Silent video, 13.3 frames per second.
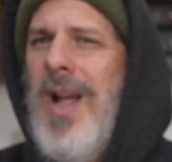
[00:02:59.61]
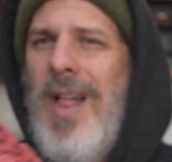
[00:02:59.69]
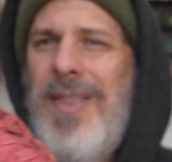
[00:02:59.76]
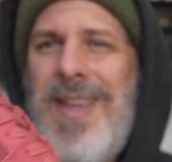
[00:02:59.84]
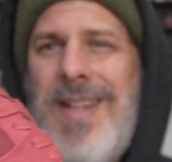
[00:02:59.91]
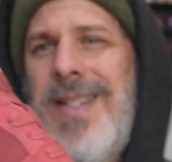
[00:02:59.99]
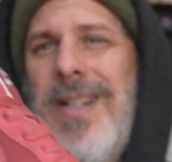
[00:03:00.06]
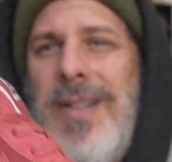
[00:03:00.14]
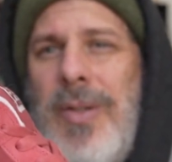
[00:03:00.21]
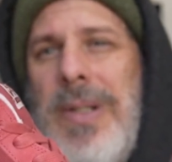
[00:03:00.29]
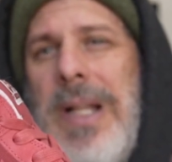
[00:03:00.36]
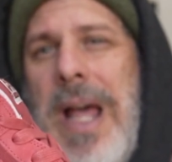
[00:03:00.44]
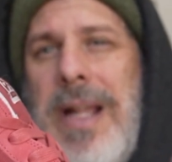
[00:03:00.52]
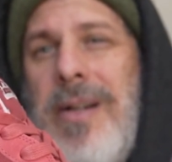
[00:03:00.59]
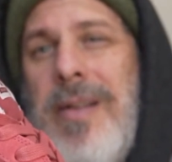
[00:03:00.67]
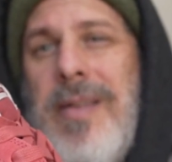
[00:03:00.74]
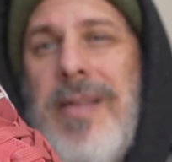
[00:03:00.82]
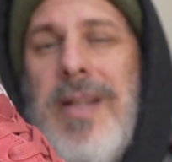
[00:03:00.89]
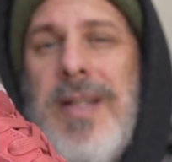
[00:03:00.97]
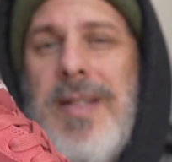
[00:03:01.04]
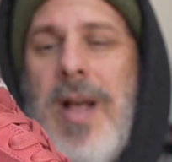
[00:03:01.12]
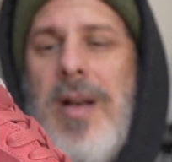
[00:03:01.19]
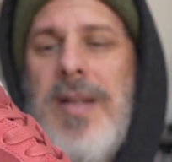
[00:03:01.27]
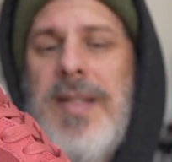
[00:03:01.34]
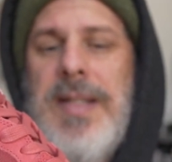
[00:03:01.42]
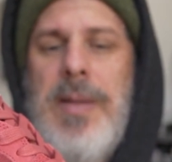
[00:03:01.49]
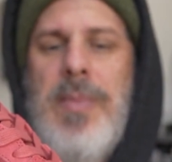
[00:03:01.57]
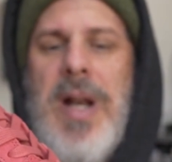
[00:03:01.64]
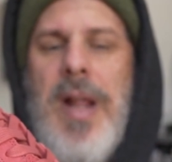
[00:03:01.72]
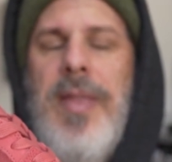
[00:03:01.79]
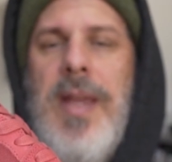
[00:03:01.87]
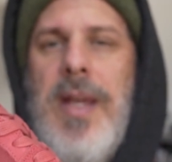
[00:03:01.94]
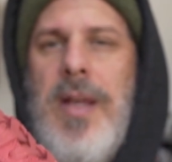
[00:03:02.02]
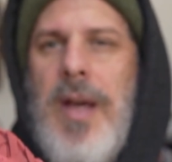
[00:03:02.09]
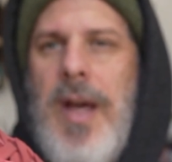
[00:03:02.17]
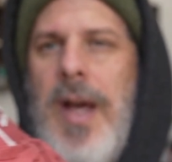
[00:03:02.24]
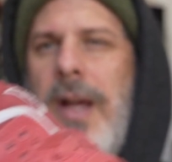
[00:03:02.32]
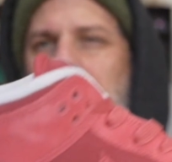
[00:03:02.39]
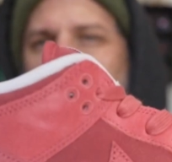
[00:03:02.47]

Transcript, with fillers: I think it's a little lighter than this, honestly, but I think uh,